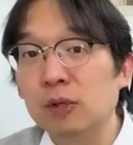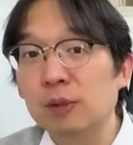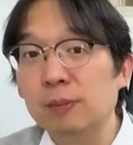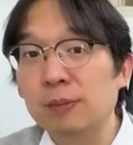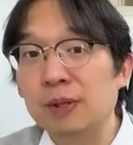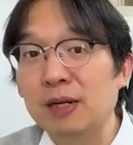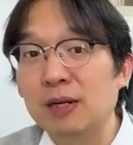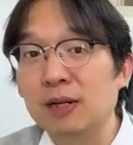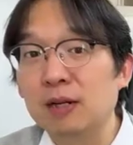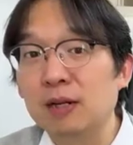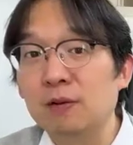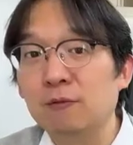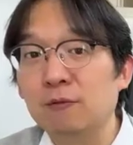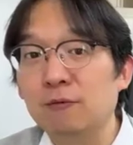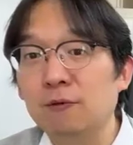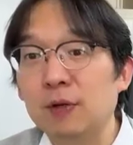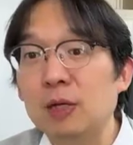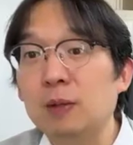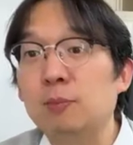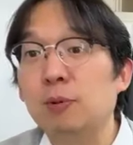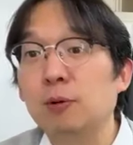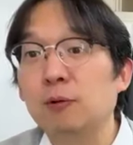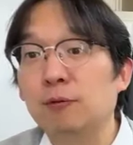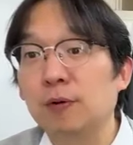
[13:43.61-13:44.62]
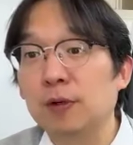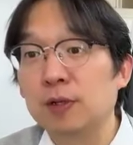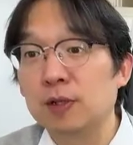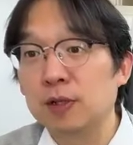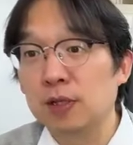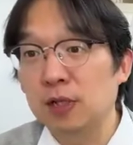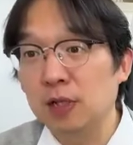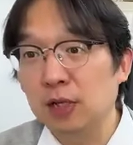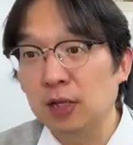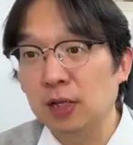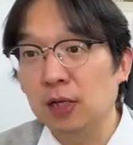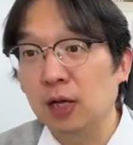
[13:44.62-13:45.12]
will be in input
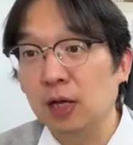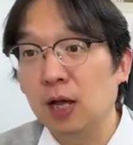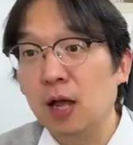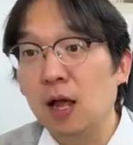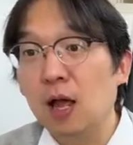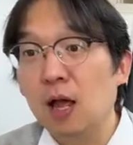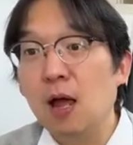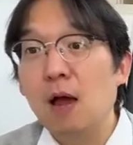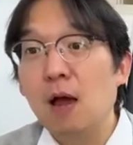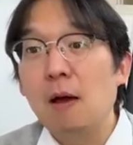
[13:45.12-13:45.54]
fatigue.